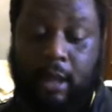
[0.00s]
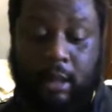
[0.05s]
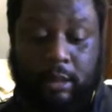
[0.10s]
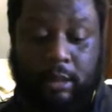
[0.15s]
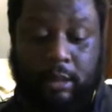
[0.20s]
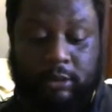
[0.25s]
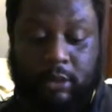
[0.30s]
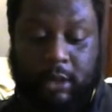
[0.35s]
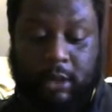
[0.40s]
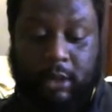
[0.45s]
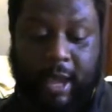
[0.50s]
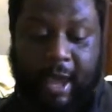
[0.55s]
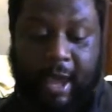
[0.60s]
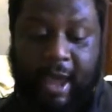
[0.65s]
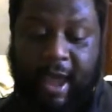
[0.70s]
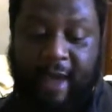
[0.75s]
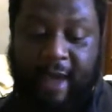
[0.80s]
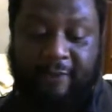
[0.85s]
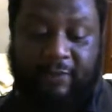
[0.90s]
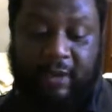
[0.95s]
So yeah,
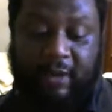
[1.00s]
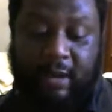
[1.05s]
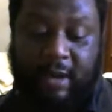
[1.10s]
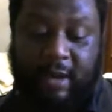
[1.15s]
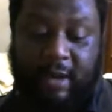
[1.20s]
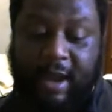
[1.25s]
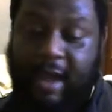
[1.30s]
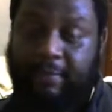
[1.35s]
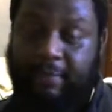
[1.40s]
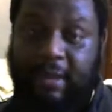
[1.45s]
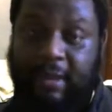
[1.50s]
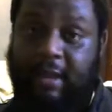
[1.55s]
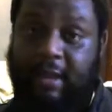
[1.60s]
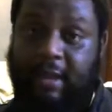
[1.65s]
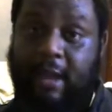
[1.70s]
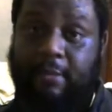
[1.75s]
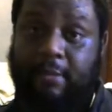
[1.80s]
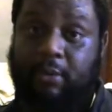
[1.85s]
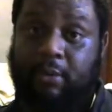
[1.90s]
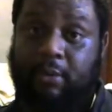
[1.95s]
after not being
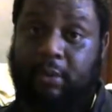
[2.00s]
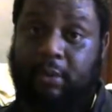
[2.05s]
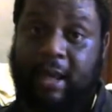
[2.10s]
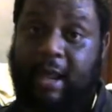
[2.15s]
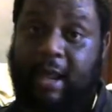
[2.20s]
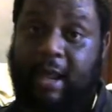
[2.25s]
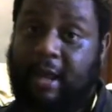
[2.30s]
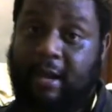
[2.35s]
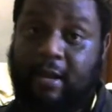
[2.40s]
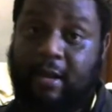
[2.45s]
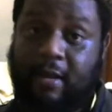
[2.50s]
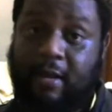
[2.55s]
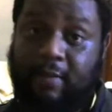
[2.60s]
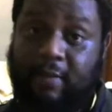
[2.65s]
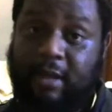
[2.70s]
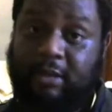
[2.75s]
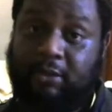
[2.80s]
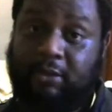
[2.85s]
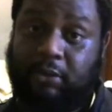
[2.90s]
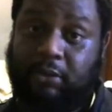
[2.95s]
able to get any of
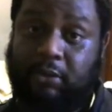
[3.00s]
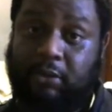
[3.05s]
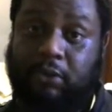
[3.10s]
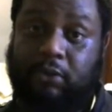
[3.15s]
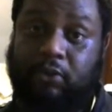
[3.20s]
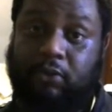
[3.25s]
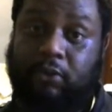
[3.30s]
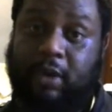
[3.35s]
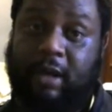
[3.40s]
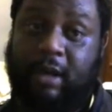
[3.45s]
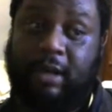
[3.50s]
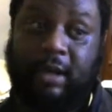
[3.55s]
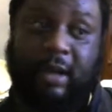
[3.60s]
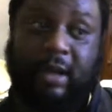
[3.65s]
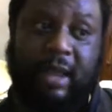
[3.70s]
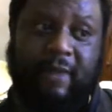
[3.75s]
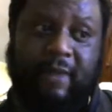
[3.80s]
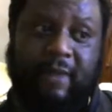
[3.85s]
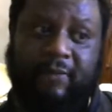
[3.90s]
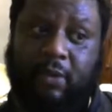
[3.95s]
my juices traded,
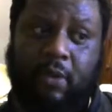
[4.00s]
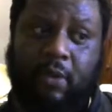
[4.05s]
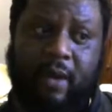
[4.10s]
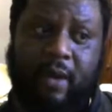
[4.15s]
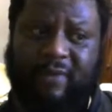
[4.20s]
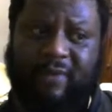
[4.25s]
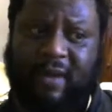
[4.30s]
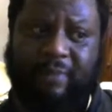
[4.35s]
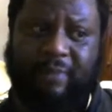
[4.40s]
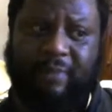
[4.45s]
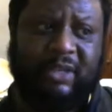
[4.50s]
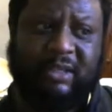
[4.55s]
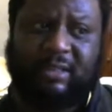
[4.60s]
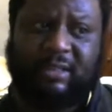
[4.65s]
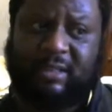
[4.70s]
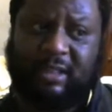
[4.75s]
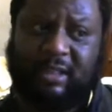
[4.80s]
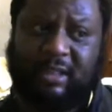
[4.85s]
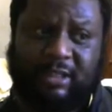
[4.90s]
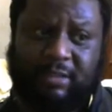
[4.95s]
even though I vaped
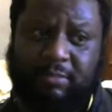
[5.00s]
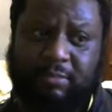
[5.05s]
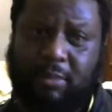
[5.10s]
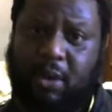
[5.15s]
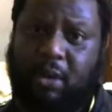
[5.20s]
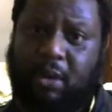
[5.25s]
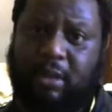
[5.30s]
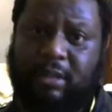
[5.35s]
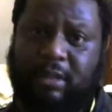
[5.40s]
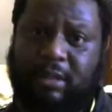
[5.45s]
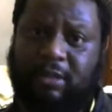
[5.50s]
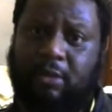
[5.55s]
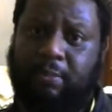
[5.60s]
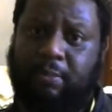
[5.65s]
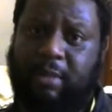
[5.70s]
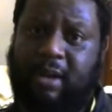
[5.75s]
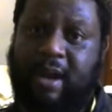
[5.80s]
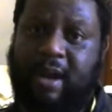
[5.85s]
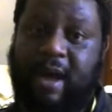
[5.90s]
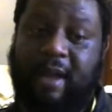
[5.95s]
just the smallest little
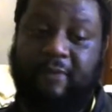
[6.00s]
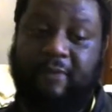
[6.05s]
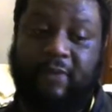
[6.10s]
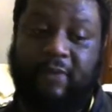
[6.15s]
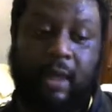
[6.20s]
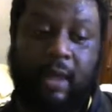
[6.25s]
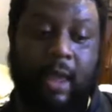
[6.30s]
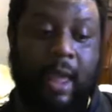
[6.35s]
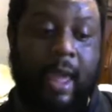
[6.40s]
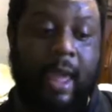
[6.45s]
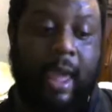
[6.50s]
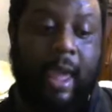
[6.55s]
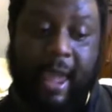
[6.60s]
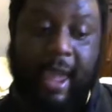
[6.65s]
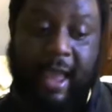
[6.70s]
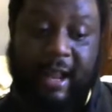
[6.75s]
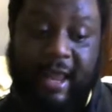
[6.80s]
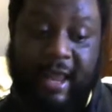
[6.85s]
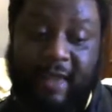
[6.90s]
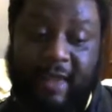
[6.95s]
bit out of it,
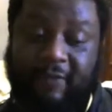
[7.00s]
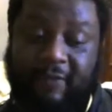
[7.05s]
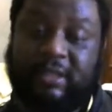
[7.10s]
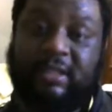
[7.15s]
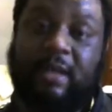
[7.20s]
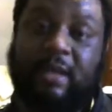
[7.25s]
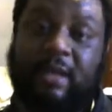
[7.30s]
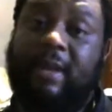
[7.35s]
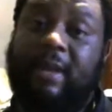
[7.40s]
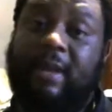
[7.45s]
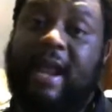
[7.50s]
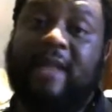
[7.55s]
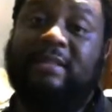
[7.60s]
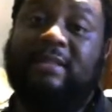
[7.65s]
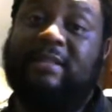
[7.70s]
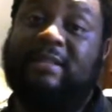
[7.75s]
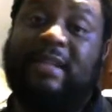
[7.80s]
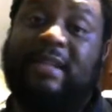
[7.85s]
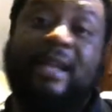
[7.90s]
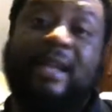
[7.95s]
and even some that I
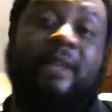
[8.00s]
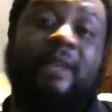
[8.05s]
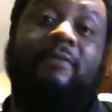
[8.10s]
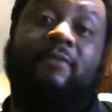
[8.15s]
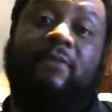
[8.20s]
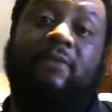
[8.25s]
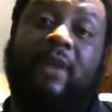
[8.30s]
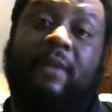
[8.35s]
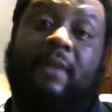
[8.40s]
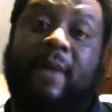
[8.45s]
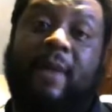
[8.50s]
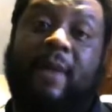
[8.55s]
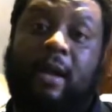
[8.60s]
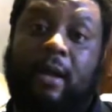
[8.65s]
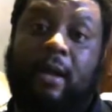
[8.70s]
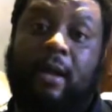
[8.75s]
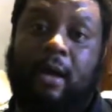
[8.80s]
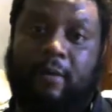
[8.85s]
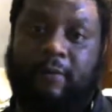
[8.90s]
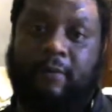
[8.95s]
didn't vape out
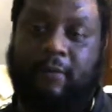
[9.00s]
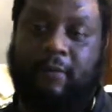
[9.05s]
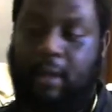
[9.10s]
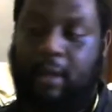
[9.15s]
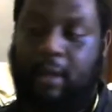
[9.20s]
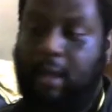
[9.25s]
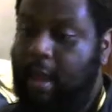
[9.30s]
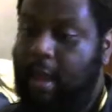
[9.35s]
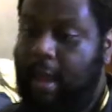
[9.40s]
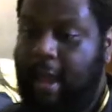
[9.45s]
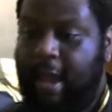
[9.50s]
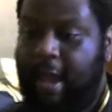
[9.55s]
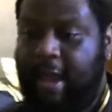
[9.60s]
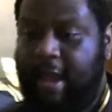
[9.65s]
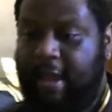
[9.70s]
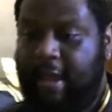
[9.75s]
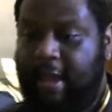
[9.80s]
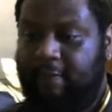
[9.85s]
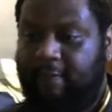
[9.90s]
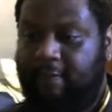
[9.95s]
of,
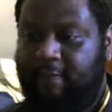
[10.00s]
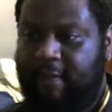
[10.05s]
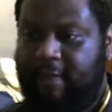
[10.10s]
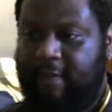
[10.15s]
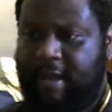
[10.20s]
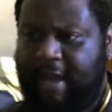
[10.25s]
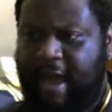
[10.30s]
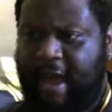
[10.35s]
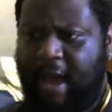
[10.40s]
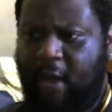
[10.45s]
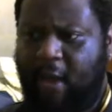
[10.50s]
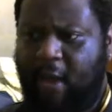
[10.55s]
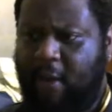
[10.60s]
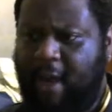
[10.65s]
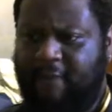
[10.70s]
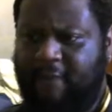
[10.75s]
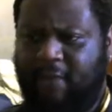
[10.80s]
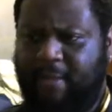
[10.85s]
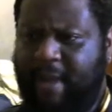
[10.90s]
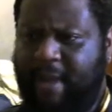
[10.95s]
and like how
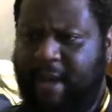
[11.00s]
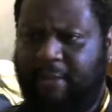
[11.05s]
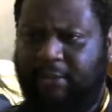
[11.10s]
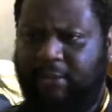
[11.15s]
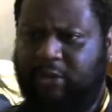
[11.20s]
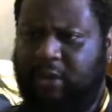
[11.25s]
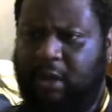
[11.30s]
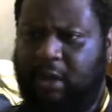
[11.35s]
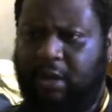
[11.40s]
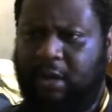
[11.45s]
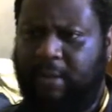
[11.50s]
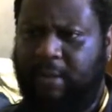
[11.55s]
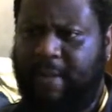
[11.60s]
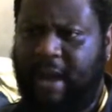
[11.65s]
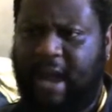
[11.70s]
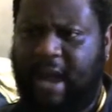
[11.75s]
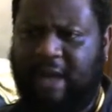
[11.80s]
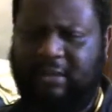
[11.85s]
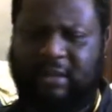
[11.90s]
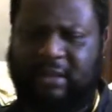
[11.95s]
everybody was talking
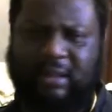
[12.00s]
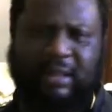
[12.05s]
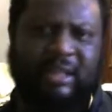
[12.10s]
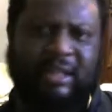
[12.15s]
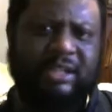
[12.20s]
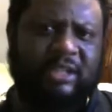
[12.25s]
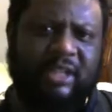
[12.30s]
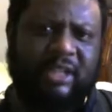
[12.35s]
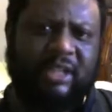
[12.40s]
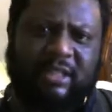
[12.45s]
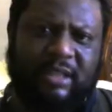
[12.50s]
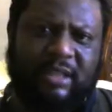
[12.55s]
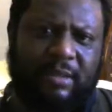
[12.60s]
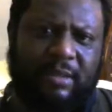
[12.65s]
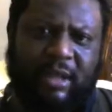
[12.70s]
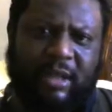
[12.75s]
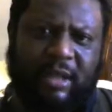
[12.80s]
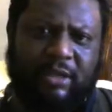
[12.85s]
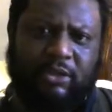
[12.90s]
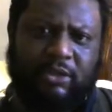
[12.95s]
about how delicious some
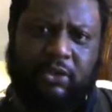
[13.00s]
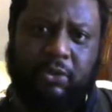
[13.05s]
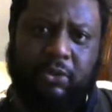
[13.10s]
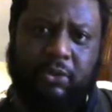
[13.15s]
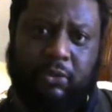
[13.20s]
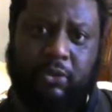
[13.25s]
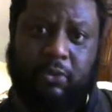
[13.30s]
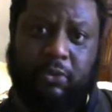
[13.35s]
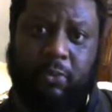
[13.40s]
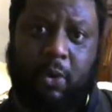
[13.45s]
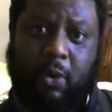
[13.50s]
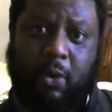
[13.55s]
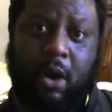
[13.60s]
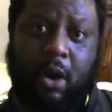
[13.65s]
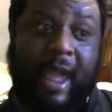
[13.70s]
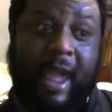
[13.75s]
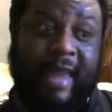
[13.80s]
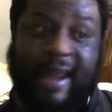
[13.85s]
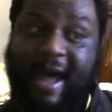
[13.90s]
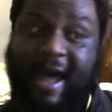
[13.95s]
of these juices were,
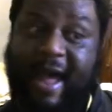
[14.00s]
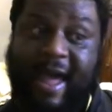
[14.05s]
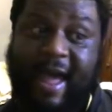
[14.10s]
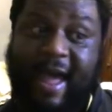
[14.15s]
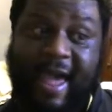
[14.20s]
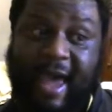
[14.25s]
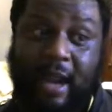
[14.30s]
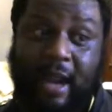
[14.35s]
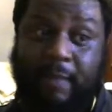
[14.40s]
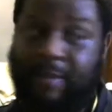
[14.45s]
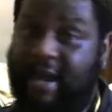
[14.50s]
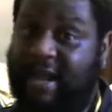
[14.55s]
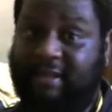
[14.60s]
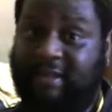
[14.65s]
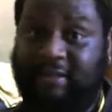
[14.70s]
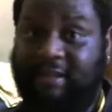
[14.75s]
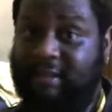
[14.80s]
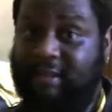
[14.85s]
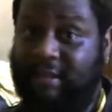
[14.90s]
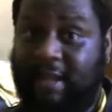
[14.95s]
and I had them and I
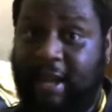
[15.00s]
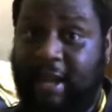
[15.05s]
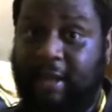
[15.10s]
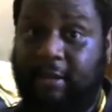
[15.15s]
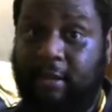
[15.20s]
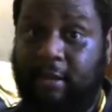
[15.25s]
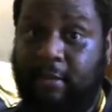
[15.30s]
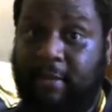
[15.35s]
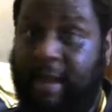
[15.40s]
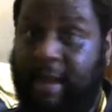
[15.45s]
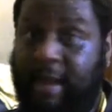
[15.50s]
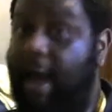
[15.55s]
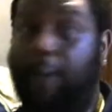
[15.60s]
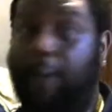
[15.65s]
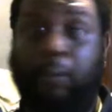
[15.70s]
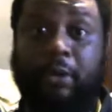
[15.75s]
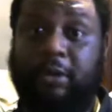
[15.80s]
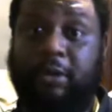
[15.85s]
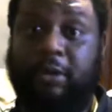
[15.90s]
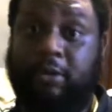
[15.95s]
didn't like them, and I
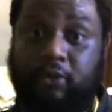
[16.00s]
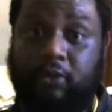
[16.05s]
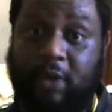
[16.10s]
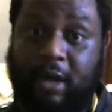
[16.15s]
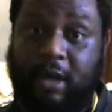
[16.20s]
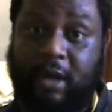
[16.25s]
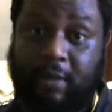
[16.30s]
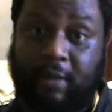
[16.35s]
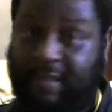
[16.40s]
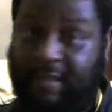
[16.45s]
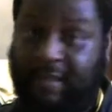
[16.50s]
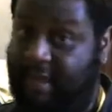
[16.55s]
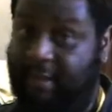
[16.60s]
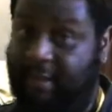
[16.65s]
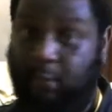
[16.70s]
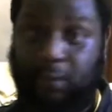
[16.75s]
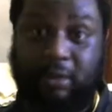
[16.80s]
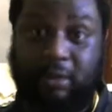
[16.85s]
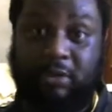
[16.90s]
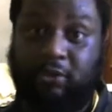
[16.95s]
wanted to trade them and they
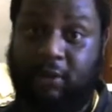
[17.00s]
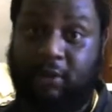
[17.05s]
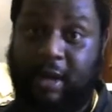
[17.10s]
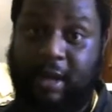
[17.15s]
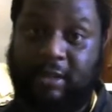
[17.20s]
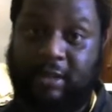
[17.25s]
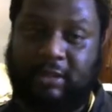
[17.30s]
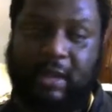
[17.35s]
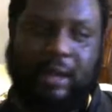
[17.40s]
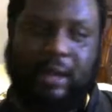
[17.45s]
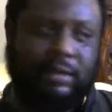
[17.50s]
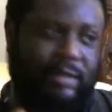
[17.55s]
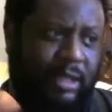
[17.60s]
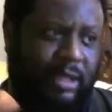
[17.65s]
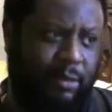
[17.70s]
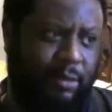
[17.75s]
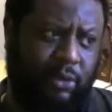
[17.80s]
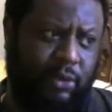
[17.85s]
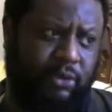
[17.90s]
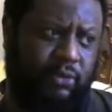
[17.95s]
wouldn't trade, so I was
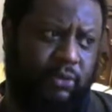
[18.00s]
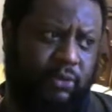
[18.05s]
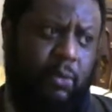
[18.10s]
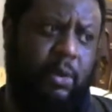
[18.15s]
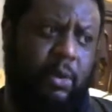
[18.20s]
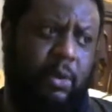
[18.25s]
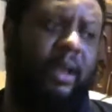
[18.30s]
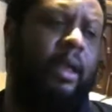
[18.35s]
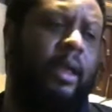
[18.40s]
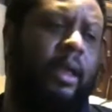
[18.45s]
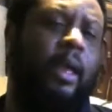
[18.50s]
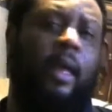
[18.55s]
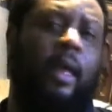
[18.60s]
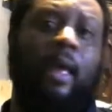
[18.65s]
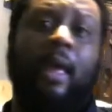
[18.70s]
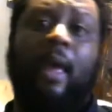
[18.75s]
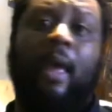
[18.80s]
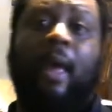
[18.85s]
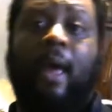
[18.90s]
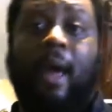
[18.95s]
like, well, screw it.
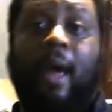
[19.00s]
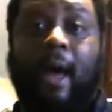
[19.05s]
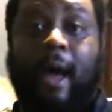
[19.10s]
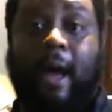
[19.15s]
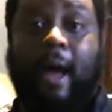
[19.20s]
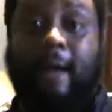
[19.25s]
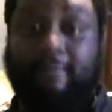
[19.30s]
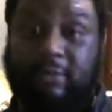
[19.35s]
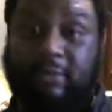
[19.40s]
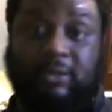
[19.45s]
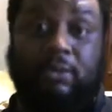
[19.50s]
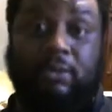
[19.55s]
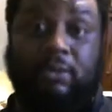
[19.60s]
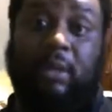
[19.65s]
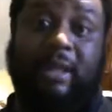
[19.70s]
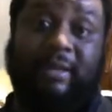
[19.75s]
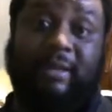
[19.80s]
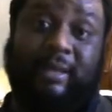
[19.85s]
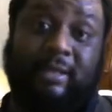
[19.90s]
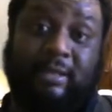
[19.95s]
I'm just gonna
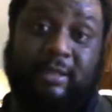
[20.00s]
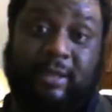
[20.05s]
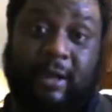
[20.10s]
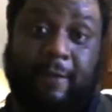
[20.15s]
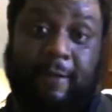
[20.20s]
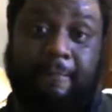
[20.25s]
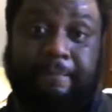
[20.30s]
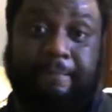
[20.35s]
let this go.